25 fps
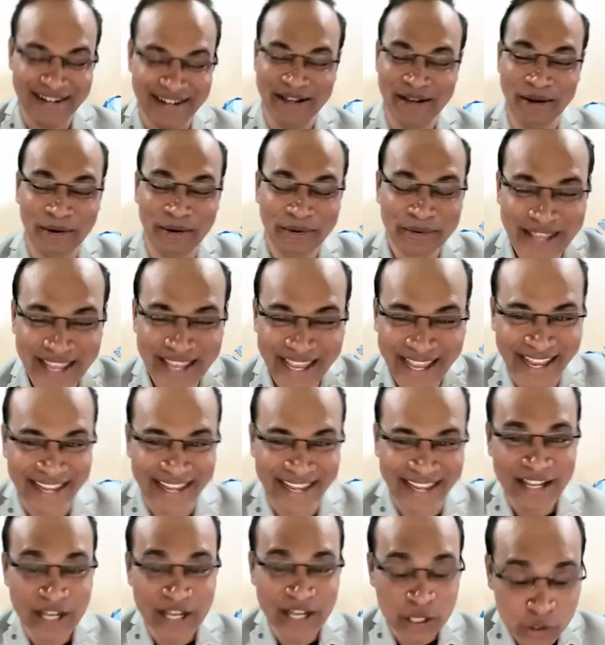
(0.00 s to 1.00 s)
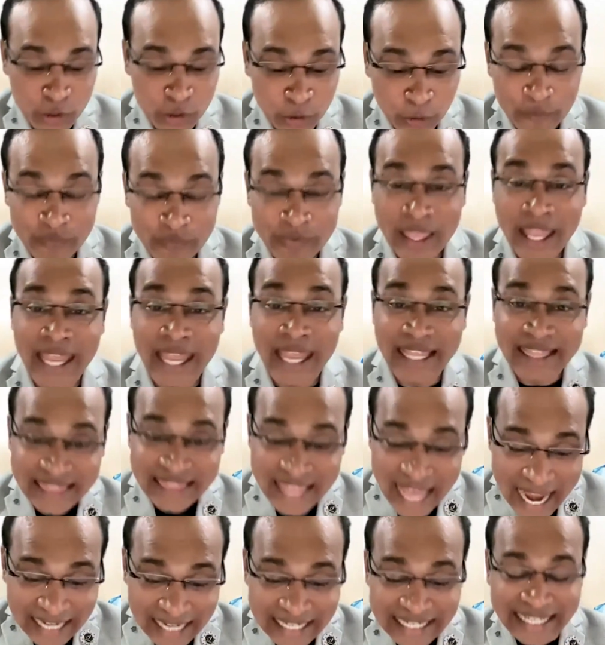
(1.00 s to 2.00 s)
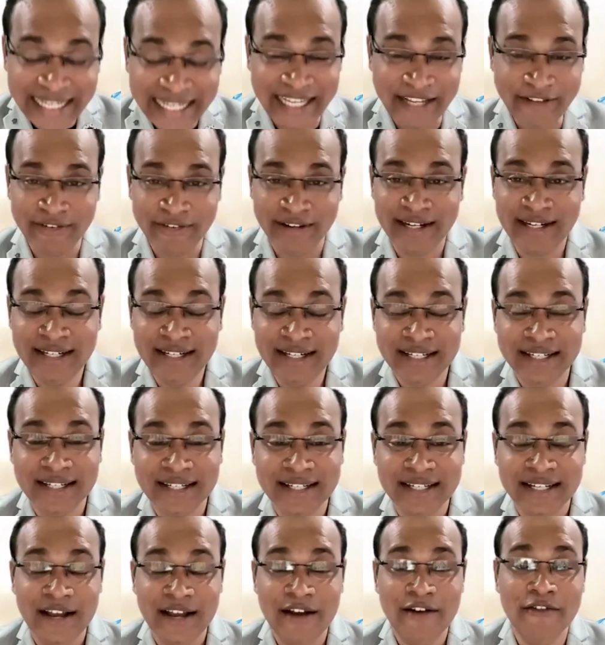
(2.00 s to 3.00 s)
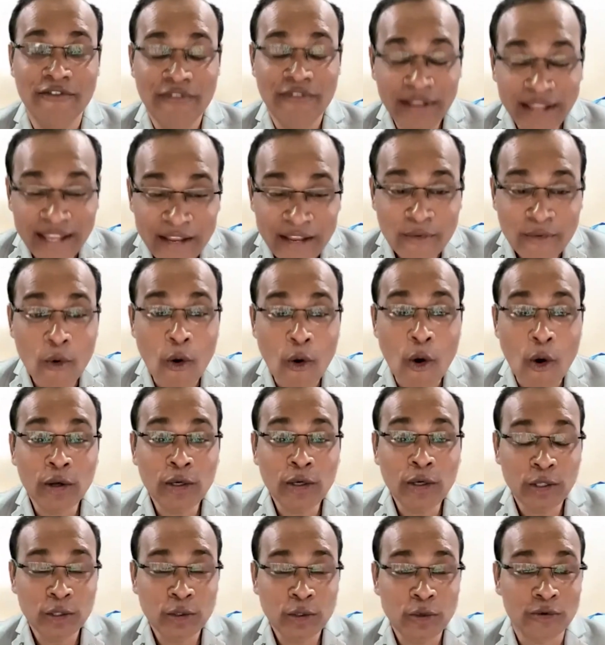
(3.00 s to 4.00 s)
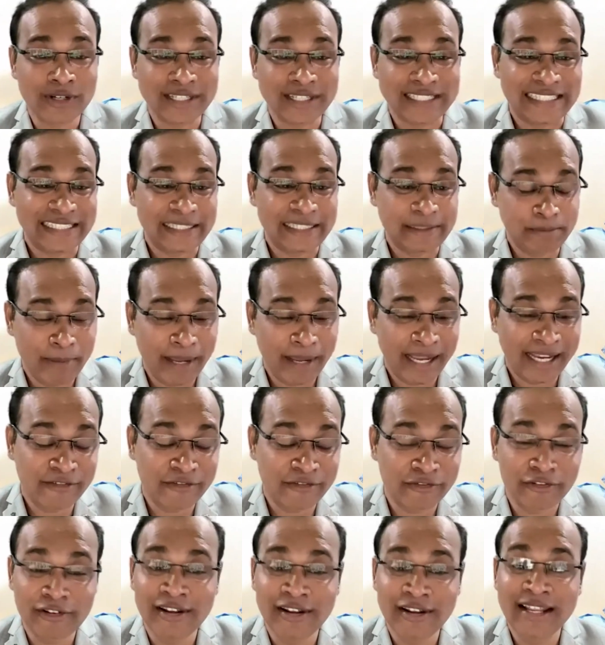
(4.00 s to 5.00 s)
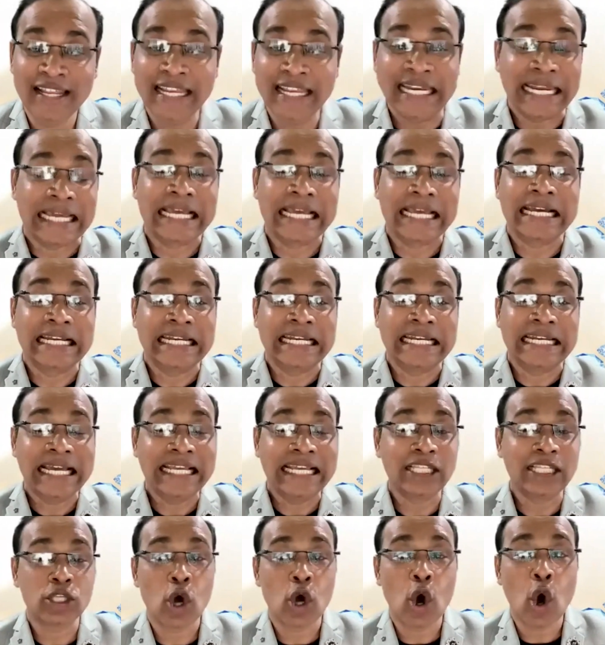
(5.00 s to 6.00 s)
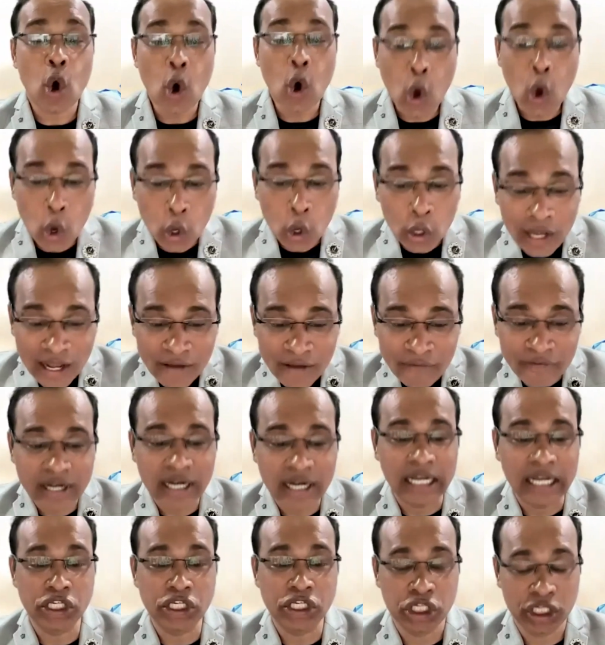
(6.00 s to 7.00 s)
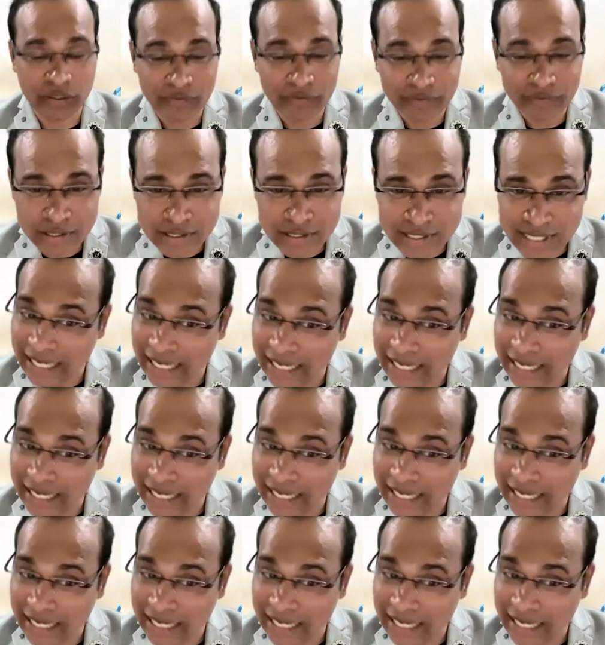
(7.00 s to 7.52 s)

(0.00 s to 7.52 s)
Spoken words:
Okay. So in that event, we want to respectfully recognize all our achievers.